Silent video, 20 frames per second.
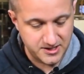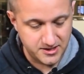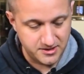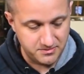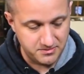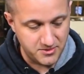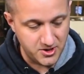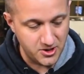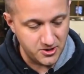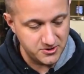
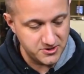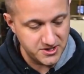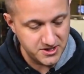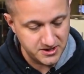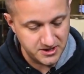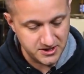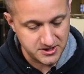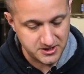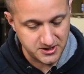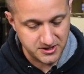some hosing.
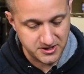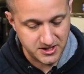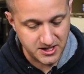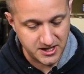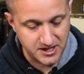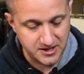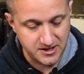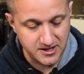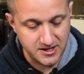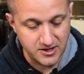This looks
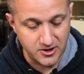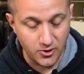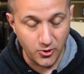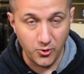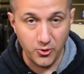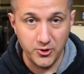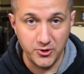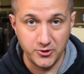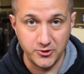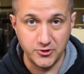like the
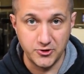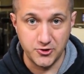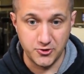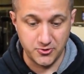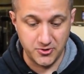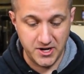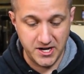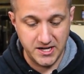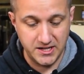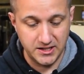oil
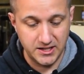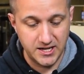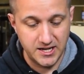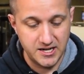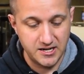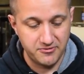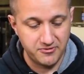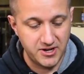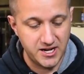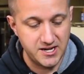drain
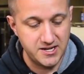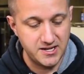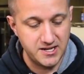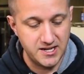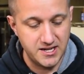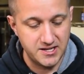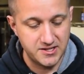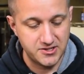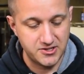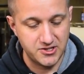line, if I had to
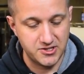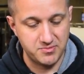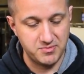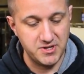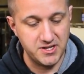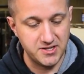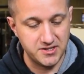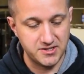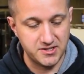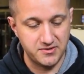guess, just
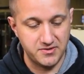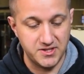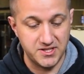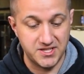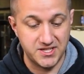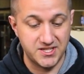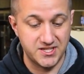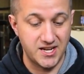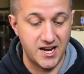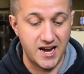because of the
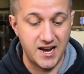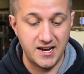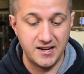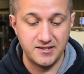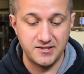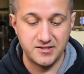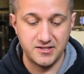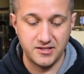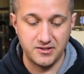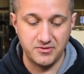
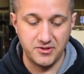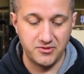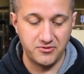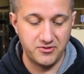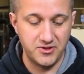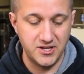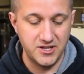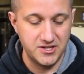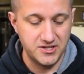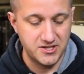size of the
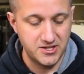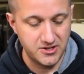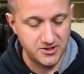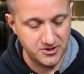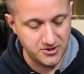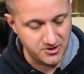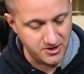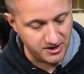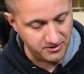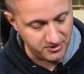fittings here.
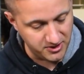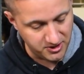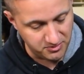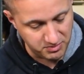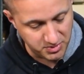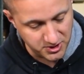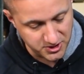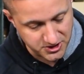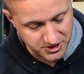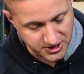You have a
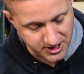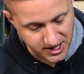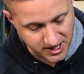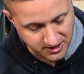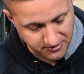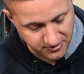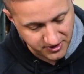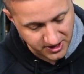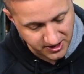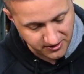push lock
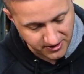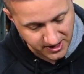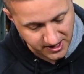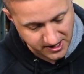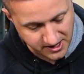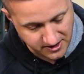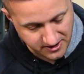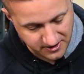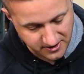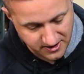fitting right
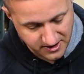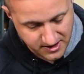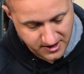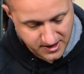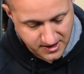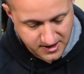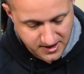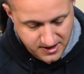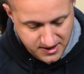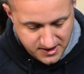here,
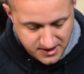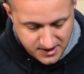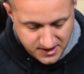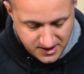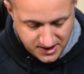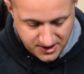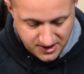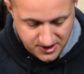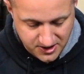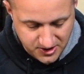
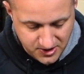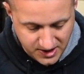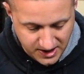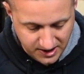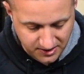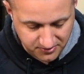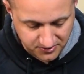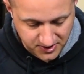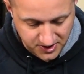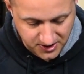and then you
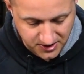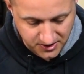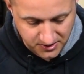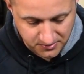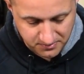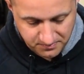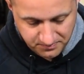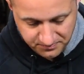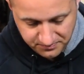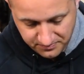have a
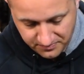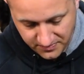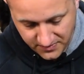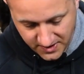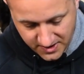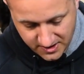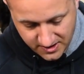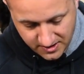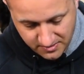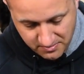
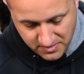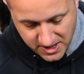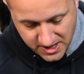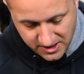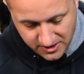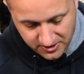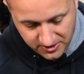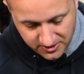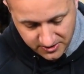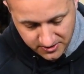
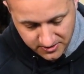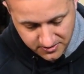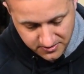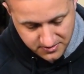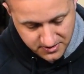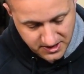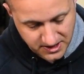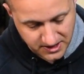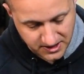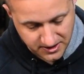male
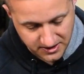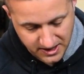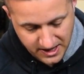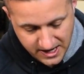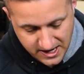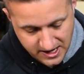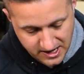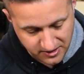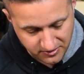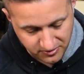
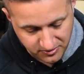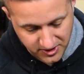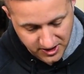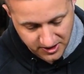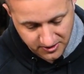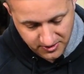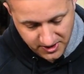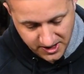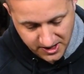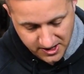AN
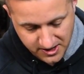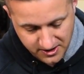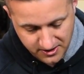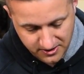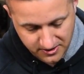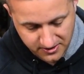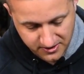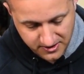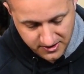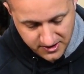fitting right
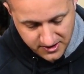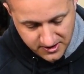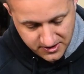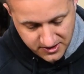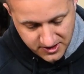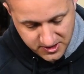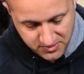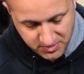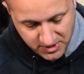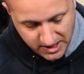here.
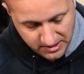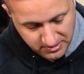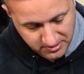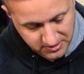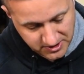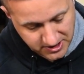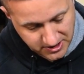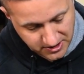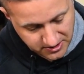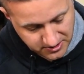This
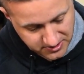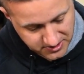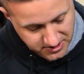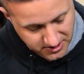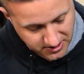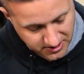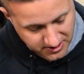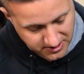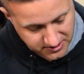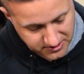probably goes
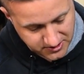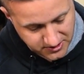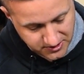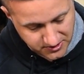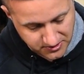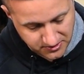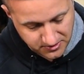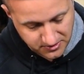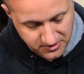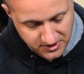
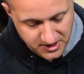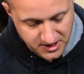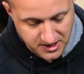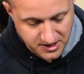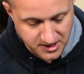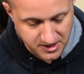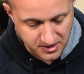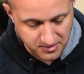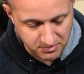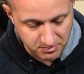onto
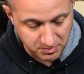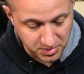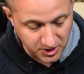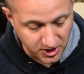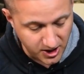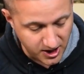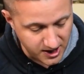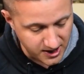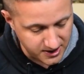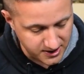the
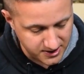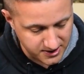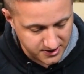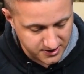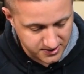block,